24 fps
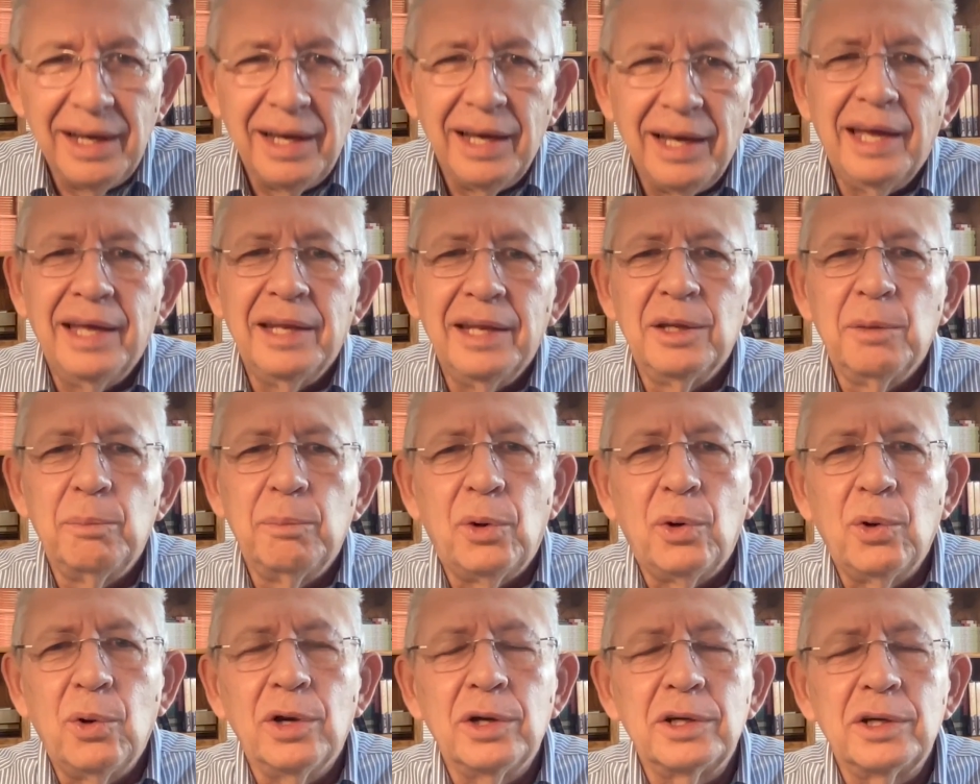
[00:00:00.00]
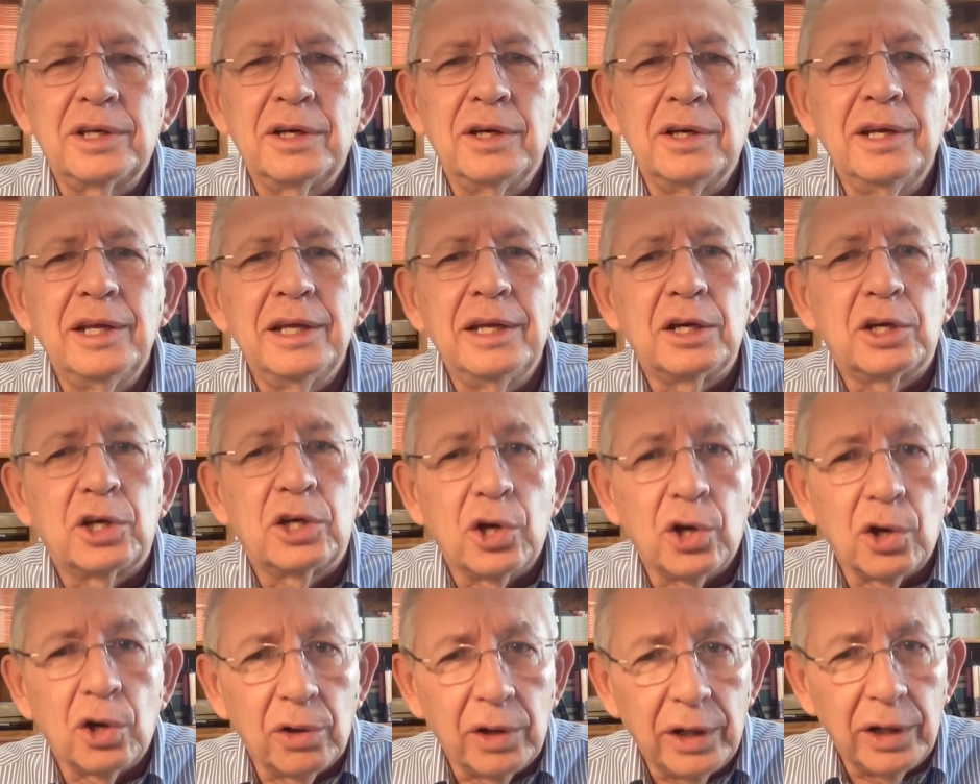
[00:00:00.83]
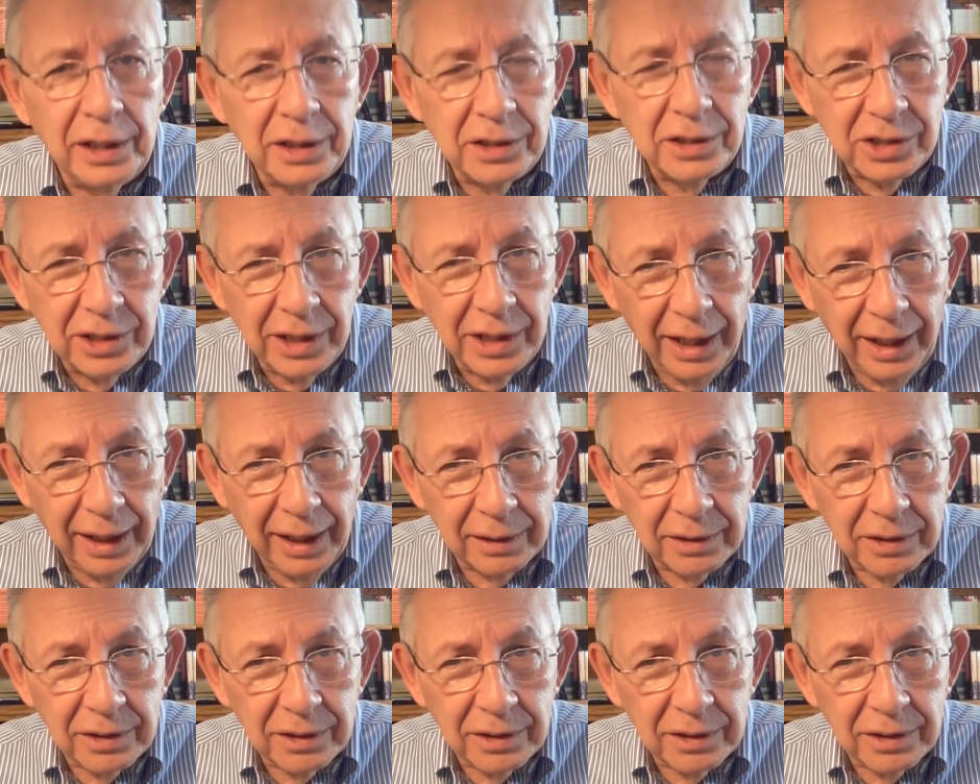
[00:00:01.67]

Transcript: and the board could encourage that.